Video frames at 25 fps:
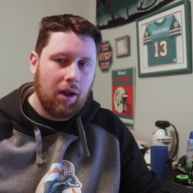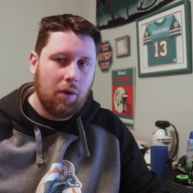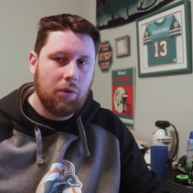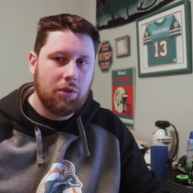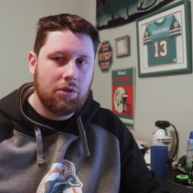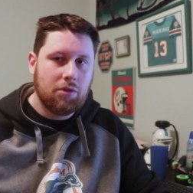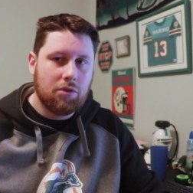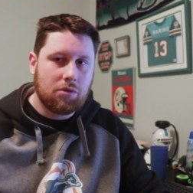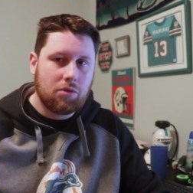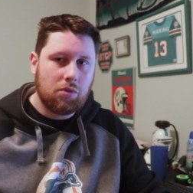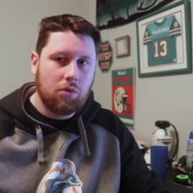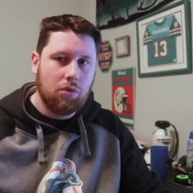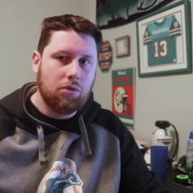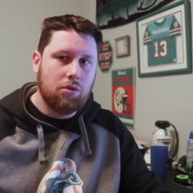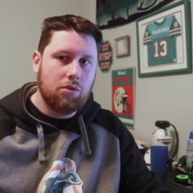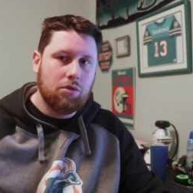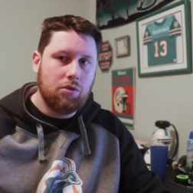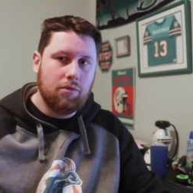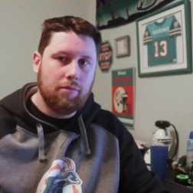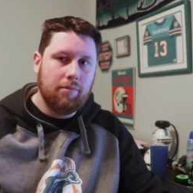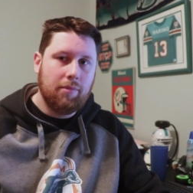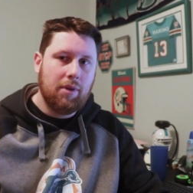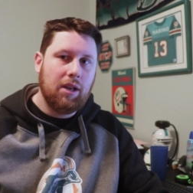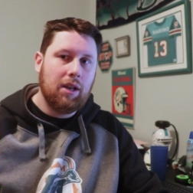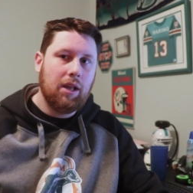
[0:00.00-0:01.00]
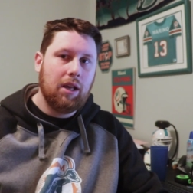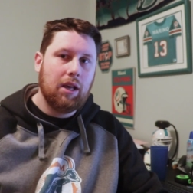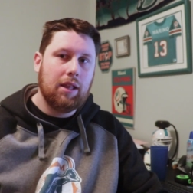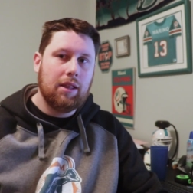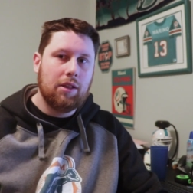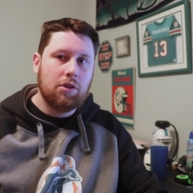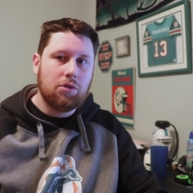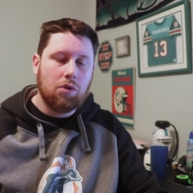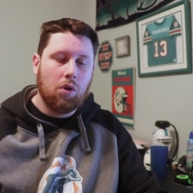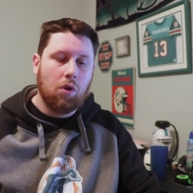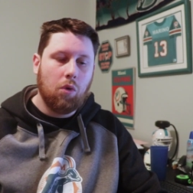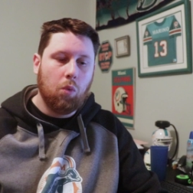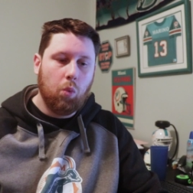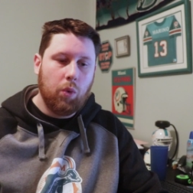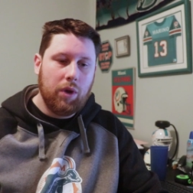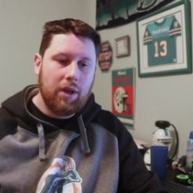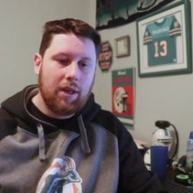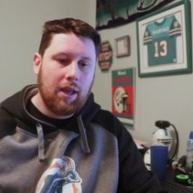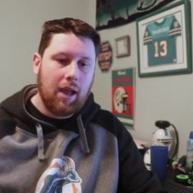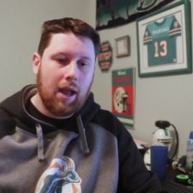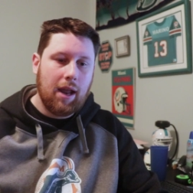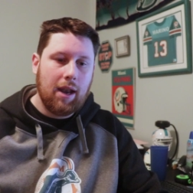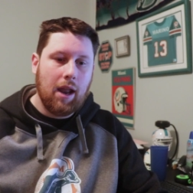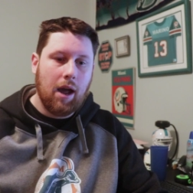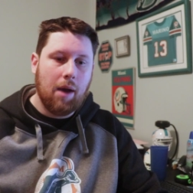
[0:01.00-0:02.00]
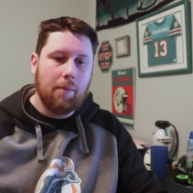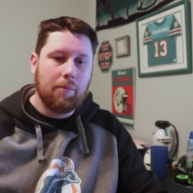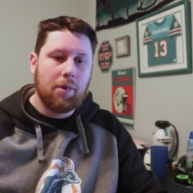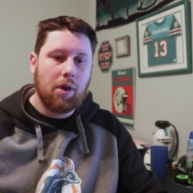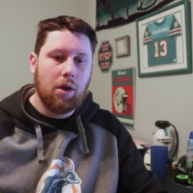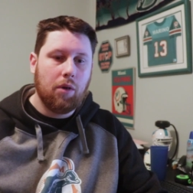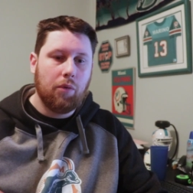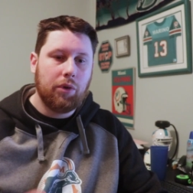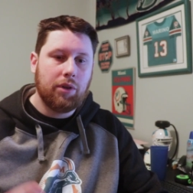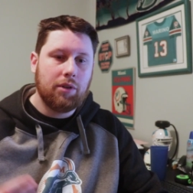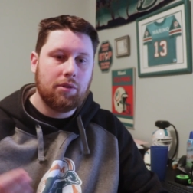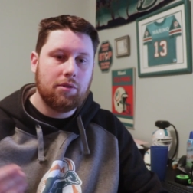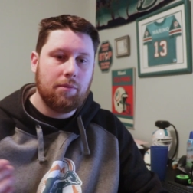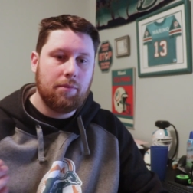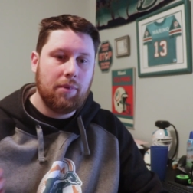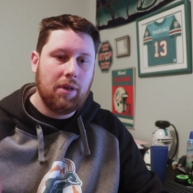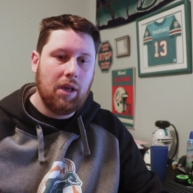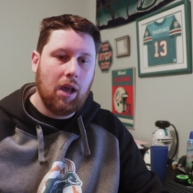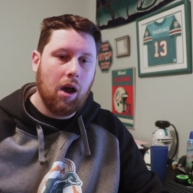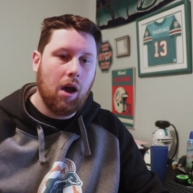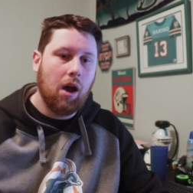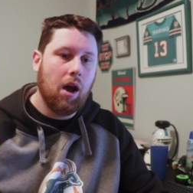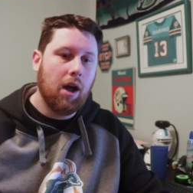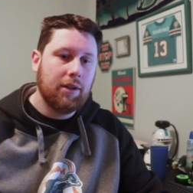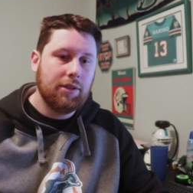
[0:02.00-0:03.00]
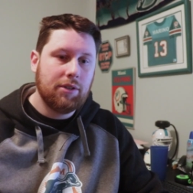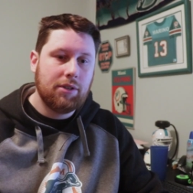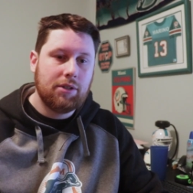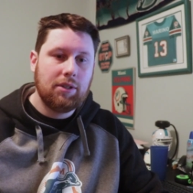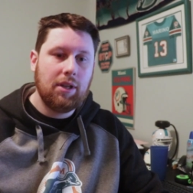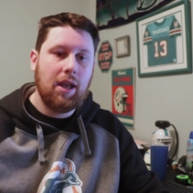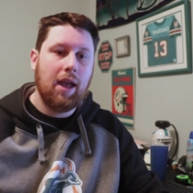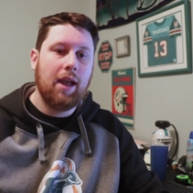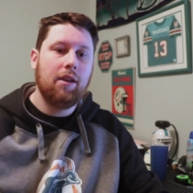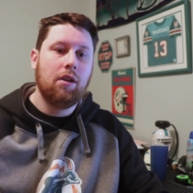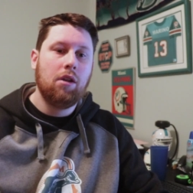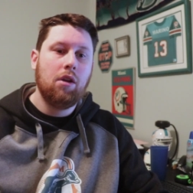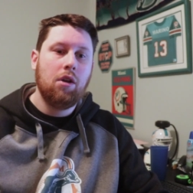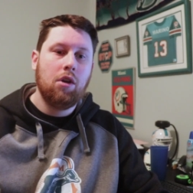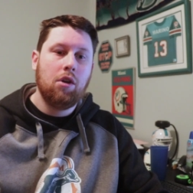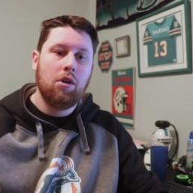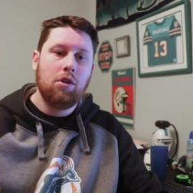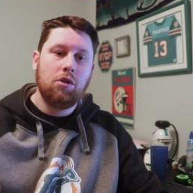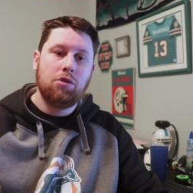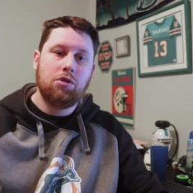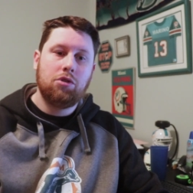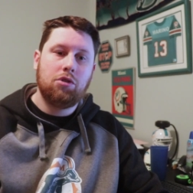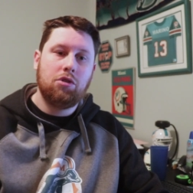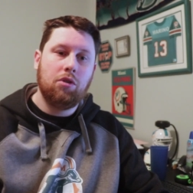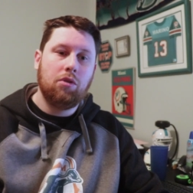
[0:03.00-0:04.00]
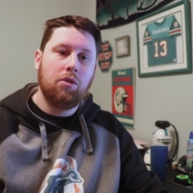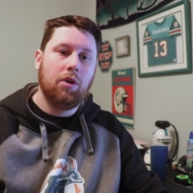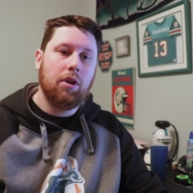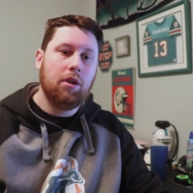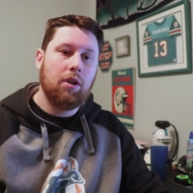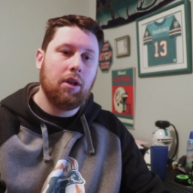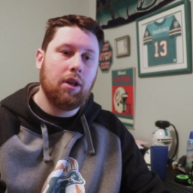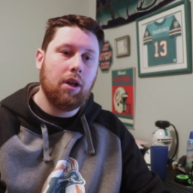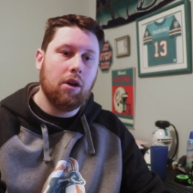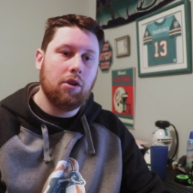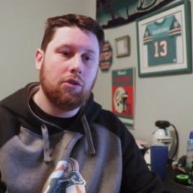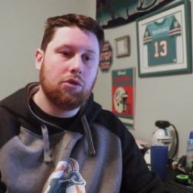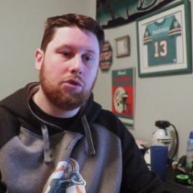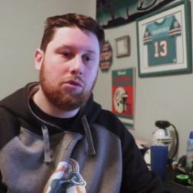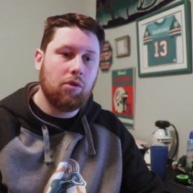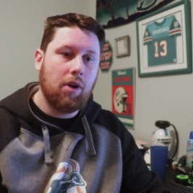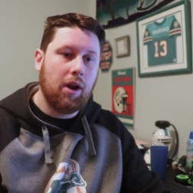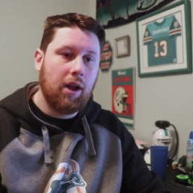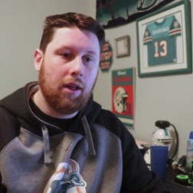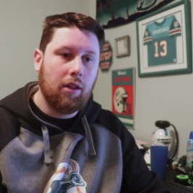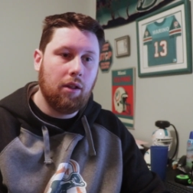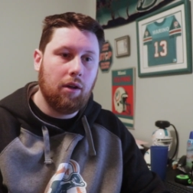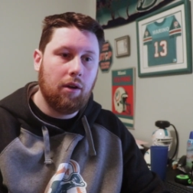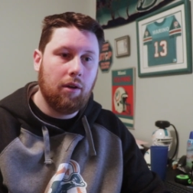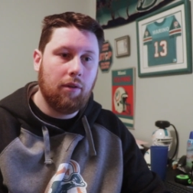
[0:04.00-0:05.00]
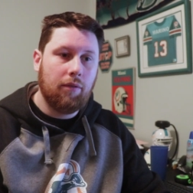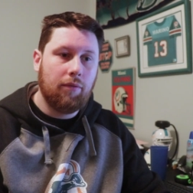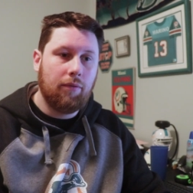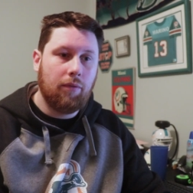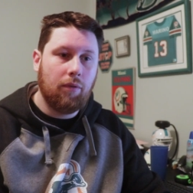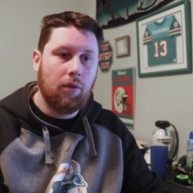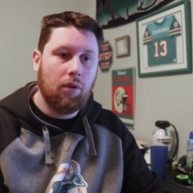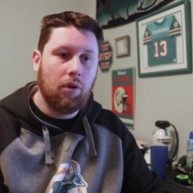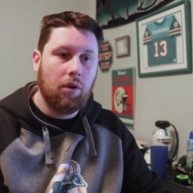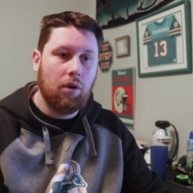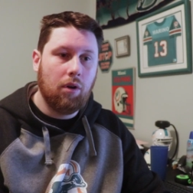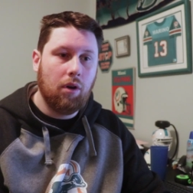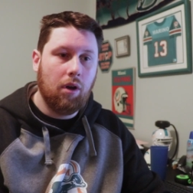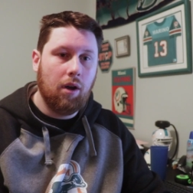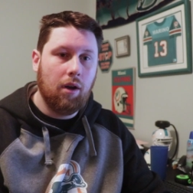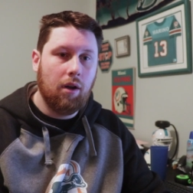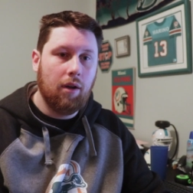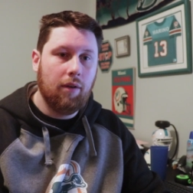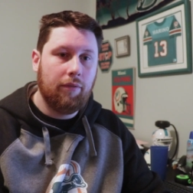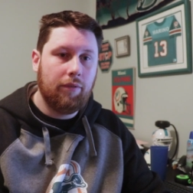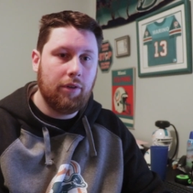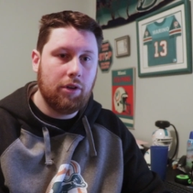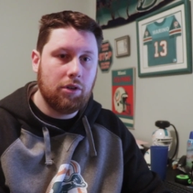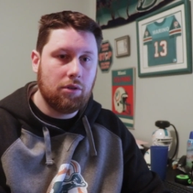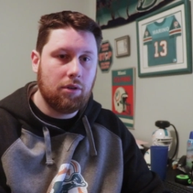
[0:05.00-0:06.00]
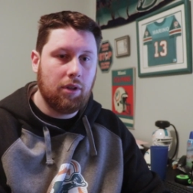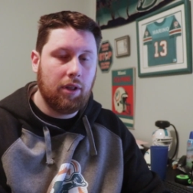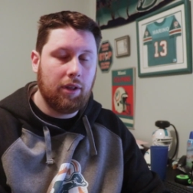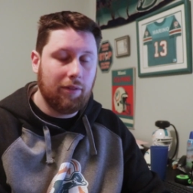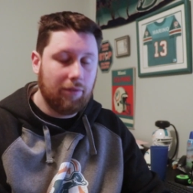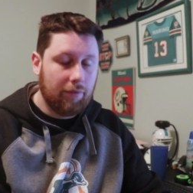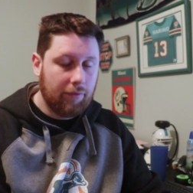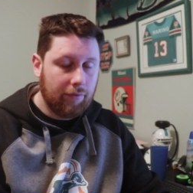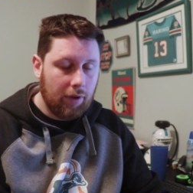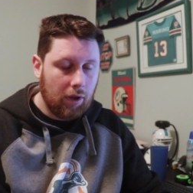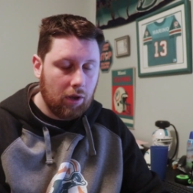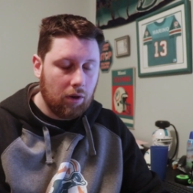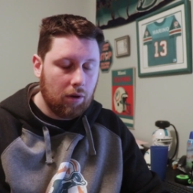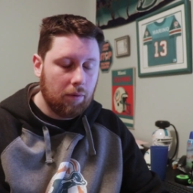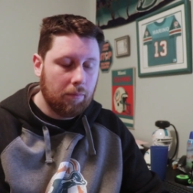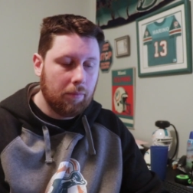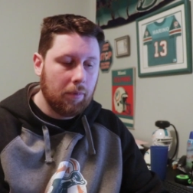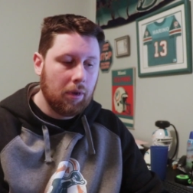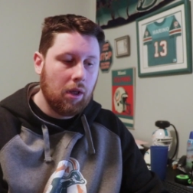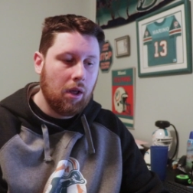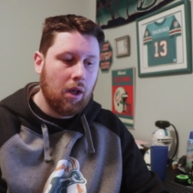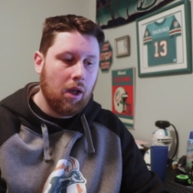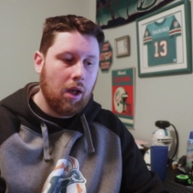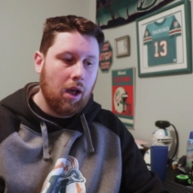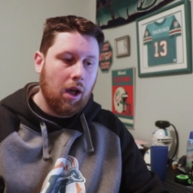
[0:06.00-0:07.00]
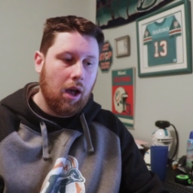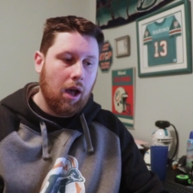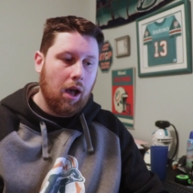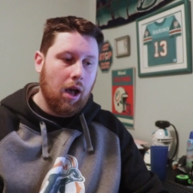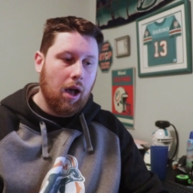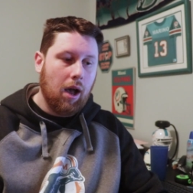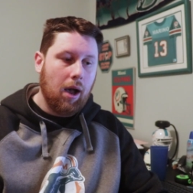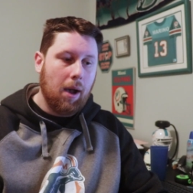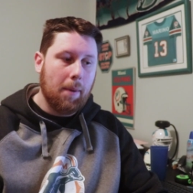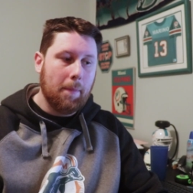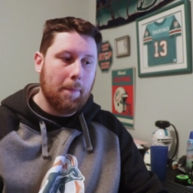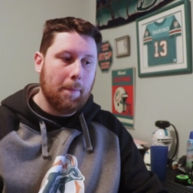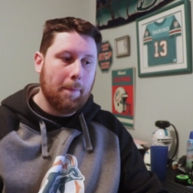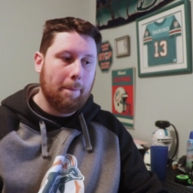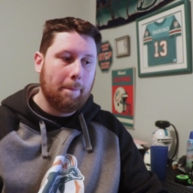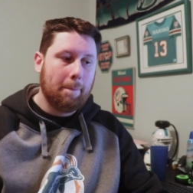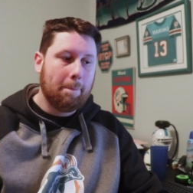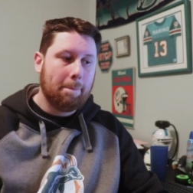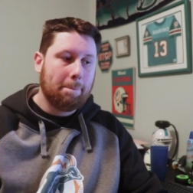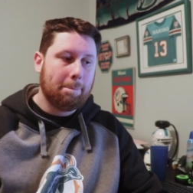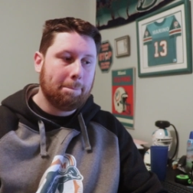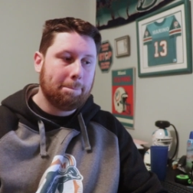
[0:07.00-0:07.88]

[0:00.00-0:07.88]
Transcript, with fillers: I went to school to do media. This whole weekend, I'm going to be on set shooting a trailer for a feature-length film. Um,